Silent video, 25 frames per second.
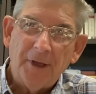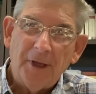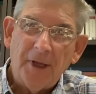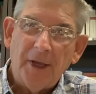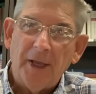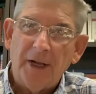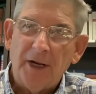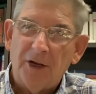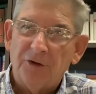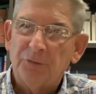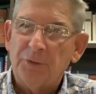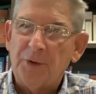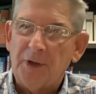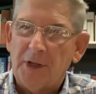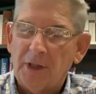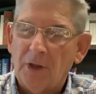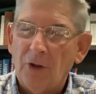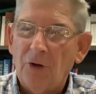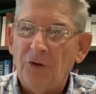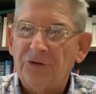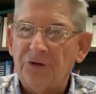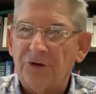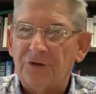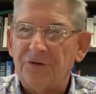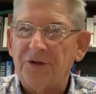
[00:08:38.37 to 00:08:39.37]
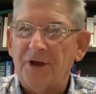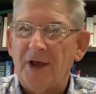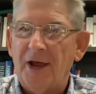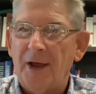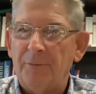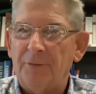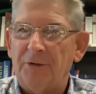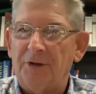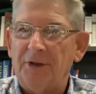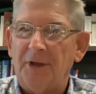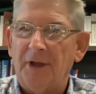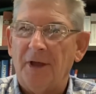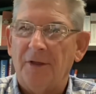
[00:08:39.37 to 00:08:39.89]
And as we close our
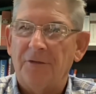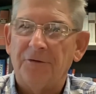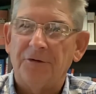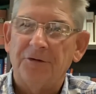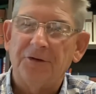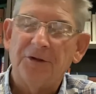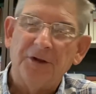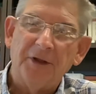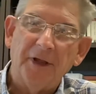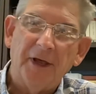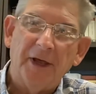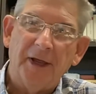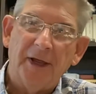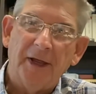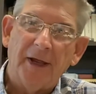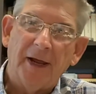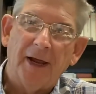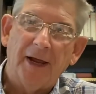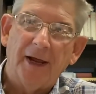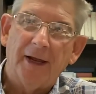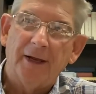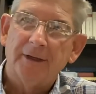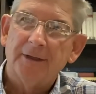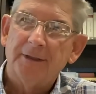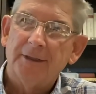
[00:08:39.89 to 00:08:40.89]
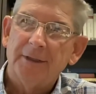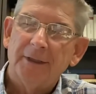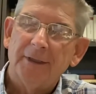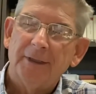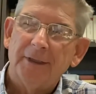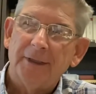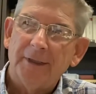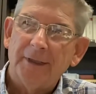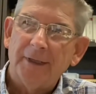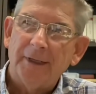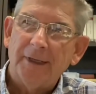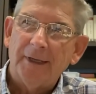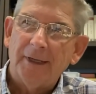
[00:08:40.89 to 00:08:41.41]
time together today, I
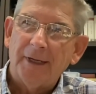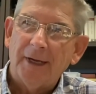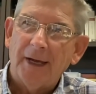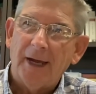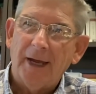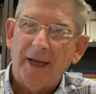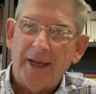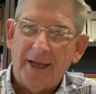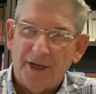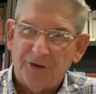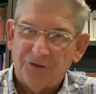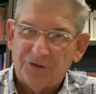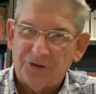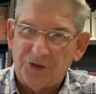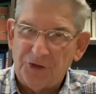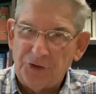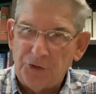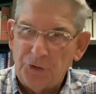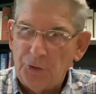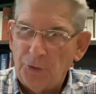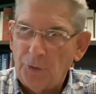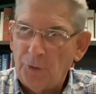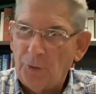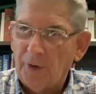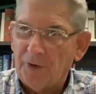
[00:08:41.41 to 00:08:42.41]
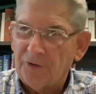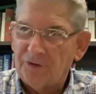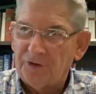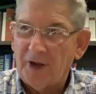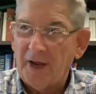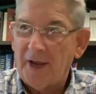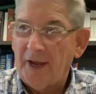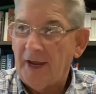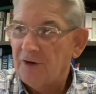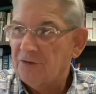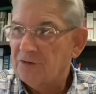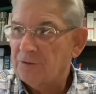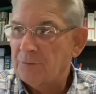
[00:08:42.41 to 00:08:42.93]
ask you, as
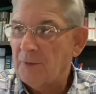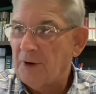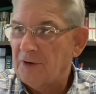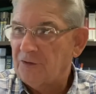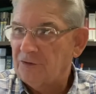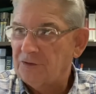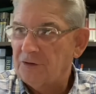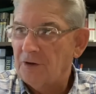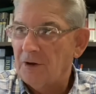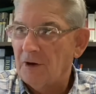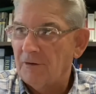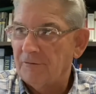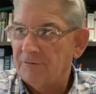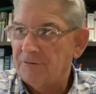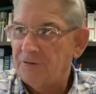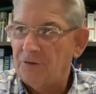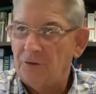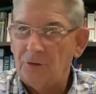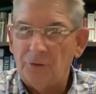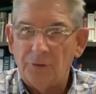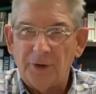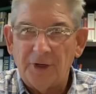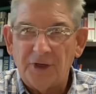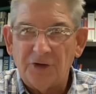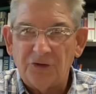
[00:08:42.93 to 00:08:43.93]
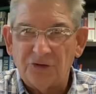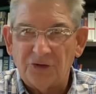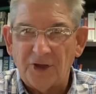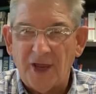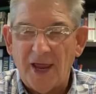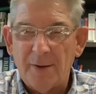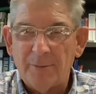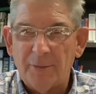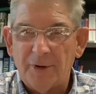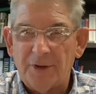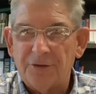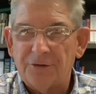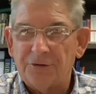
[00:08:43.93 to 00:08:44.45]
I ask myself, to
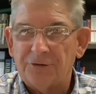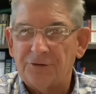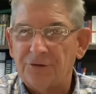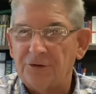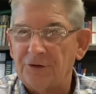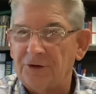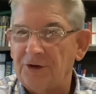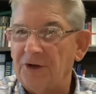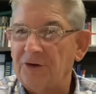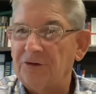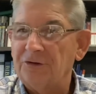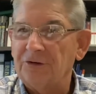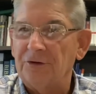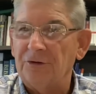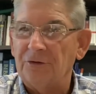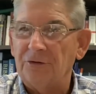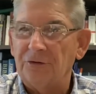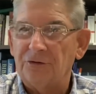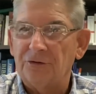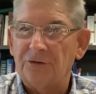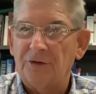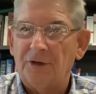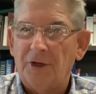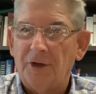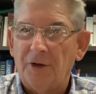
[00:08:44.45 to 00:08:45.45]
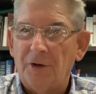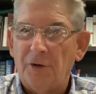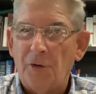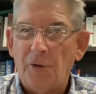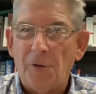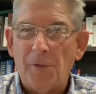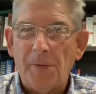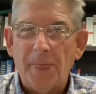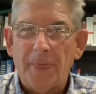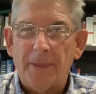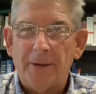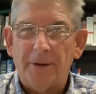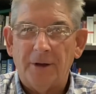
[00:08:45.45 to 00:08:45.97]
examine the traditions
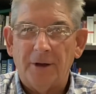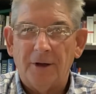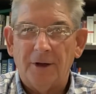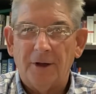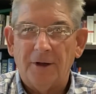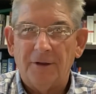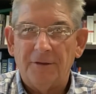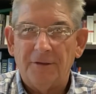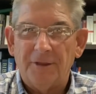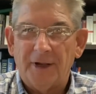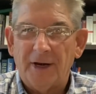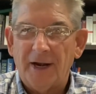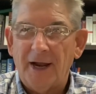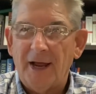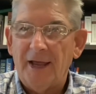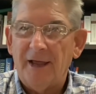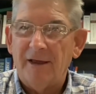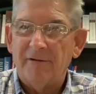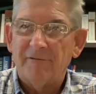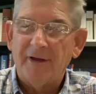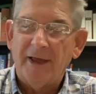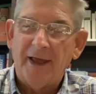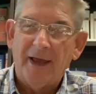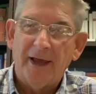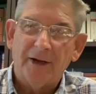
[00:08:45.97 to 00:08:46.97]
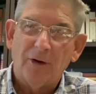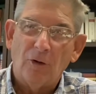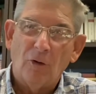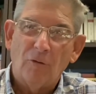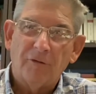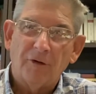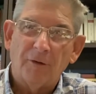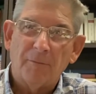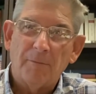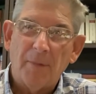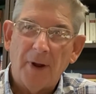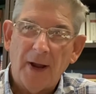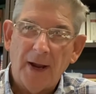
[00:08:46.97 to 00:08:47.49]
that I have had
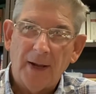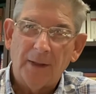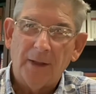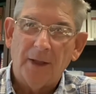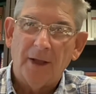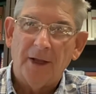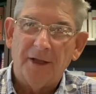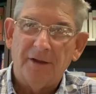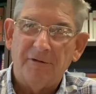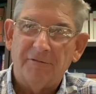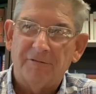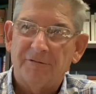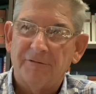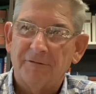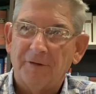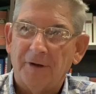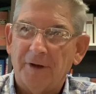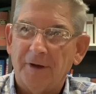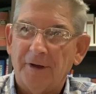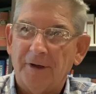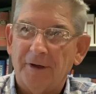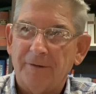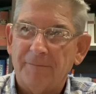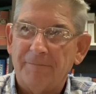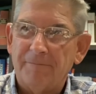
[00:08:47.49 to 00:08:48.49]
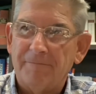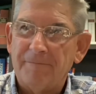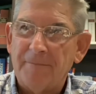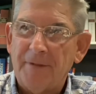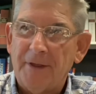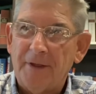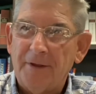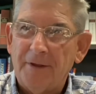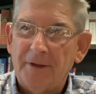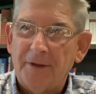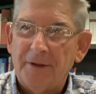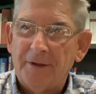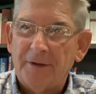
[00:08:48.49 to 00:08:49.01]
over my life
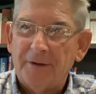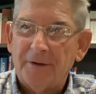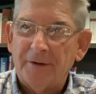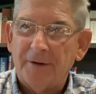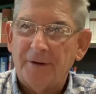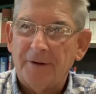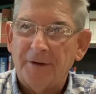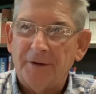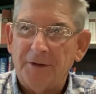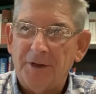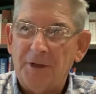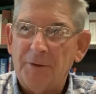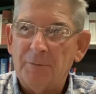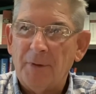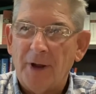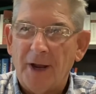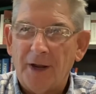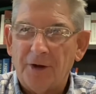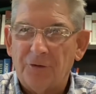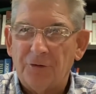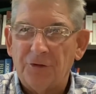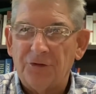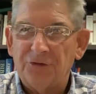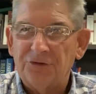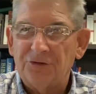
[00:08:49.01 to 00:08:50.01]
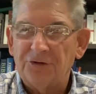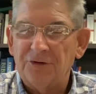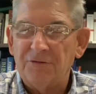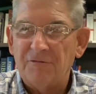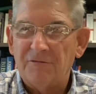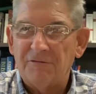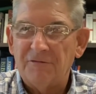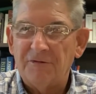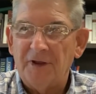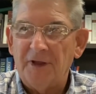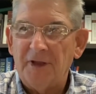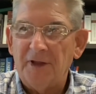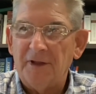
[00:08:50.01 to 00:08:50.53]
in my Christian
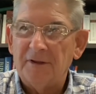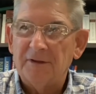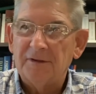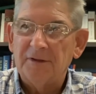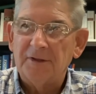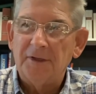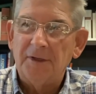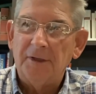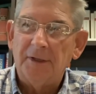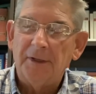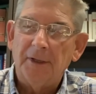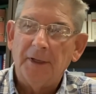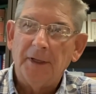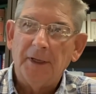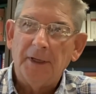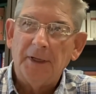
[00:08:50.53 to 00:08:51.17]
faith, and